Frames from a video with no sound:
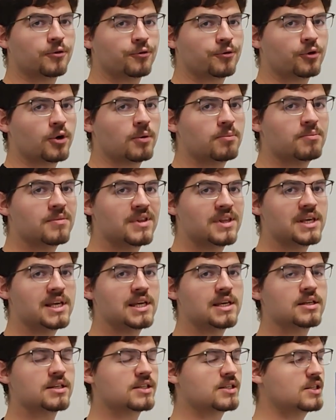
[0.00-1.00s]
from
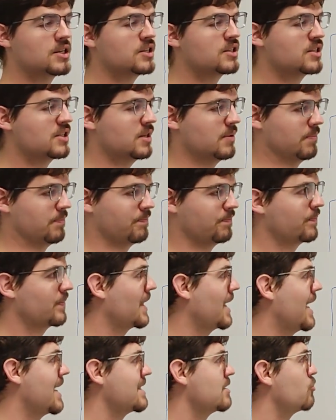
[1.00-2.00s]
the system
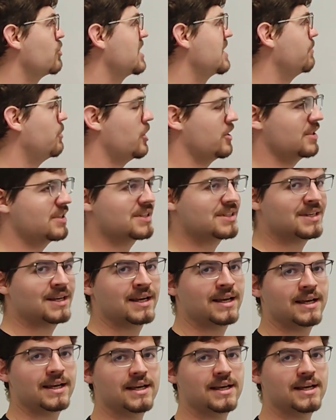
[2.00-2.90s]
as a response